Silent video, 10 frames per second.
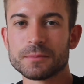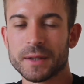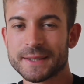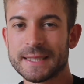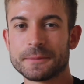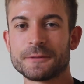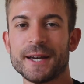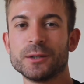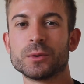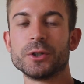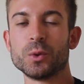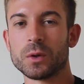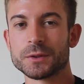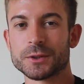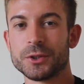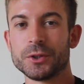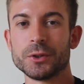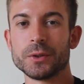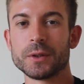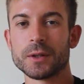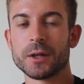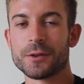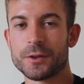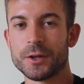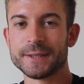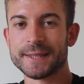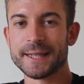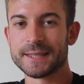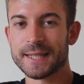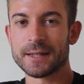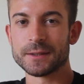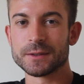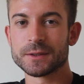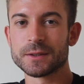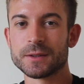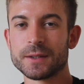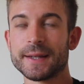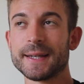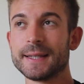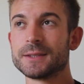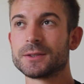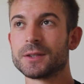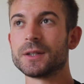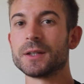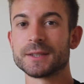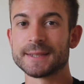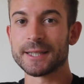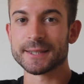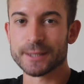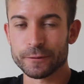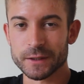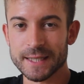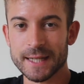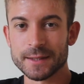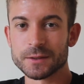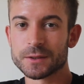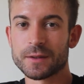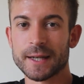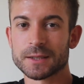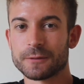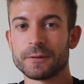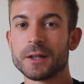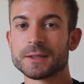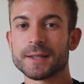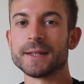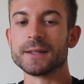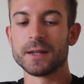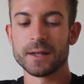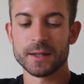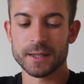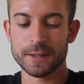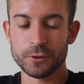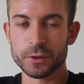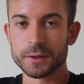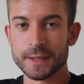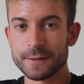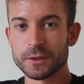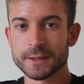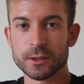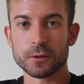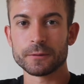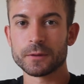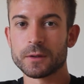My tips for anyone who wants to do a 30-day challenge is to set yourself a challenge. That's the first thing. If you can give yourself